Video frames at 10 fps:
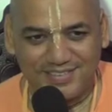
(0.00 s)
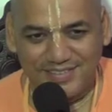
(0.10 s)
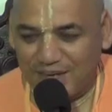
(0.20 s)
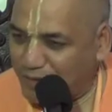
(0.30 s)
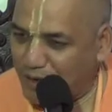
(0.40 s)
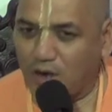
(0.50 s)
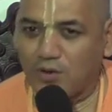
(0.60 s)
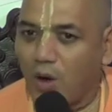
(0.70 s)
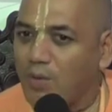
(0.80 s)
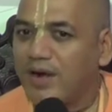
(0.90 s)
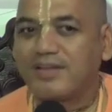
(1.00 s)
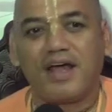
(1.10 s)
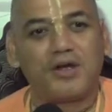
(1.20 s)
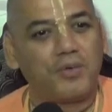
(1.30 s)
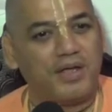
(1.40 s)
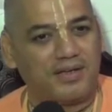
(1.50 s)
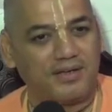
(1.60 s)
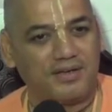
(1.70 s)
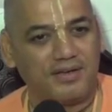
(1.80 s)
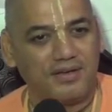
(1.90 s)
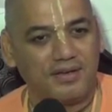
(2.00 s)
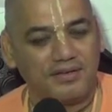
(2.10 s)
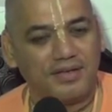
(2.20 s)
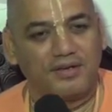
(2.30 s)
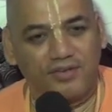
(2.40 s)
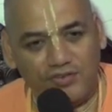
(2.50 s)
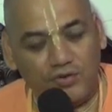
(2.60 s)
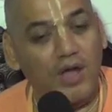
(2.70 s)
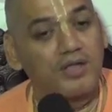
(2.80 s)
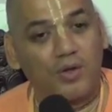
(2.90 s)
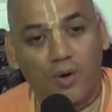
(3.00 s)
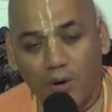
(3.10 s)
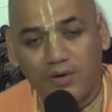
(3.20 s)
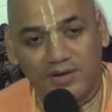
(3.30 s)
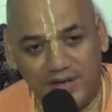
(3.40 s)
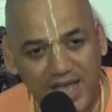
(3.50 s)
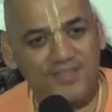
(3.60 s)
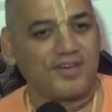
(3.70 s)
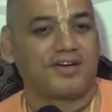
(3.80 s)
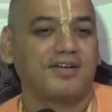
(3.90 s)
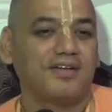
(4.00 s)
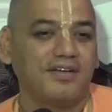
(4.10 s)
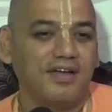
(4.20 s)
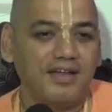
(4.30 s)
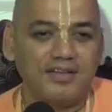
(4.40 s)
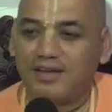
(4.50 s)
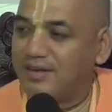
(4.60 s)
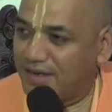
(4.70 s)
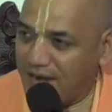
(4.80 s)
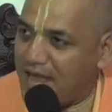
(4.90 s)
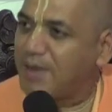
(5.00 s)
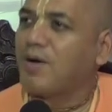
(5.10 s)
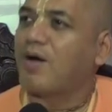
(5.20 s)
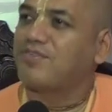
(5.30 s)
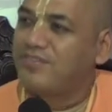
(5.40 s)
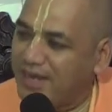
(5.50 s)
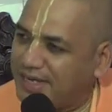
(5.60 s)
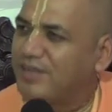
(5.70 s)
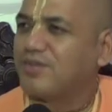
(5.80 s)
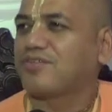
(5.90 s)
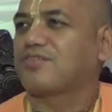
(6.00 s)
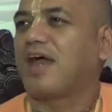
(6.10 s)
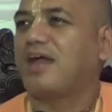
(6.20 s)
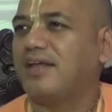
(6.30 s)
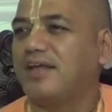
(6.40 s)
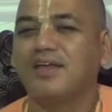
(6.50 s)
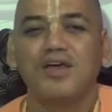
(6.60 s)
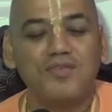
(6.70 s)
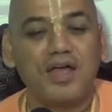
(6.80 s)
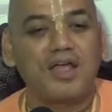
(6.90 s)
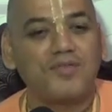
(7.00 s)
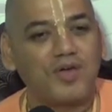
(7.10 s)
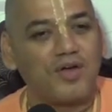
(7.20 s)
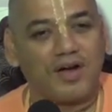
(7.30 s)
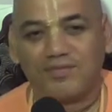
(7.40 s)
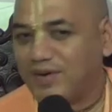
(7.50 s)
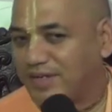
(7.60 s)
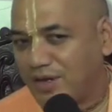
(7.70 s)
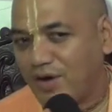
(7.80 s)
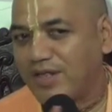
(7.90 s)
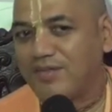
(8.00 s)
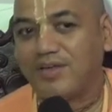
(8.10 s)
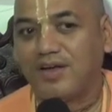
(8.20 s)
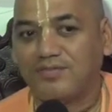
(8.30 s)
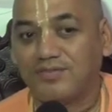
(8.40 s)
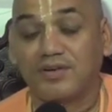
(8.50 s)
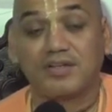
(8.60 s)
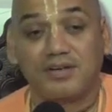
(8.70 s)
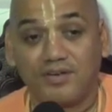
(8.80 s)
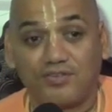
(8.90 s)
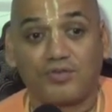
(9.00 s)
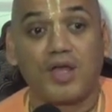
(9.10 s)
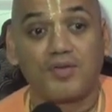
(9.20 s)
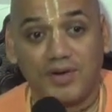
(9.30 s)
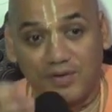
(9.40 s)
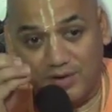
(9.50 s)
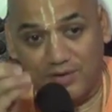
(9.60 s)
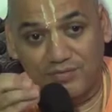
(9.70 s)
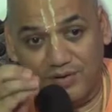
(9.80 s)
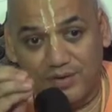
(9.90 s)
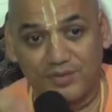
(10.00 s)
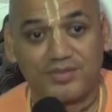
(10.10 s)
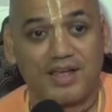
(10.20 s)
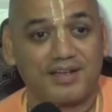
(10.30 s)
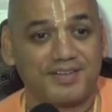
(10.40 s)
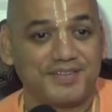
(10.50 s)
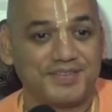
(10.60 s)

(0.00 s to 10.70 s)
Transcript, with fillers: They do not know what they are doing. They're destroying the whole nature. In the name of cheating the society, we are giving you comfort. They're not giving comfort, they're destroying whatever comfort was there.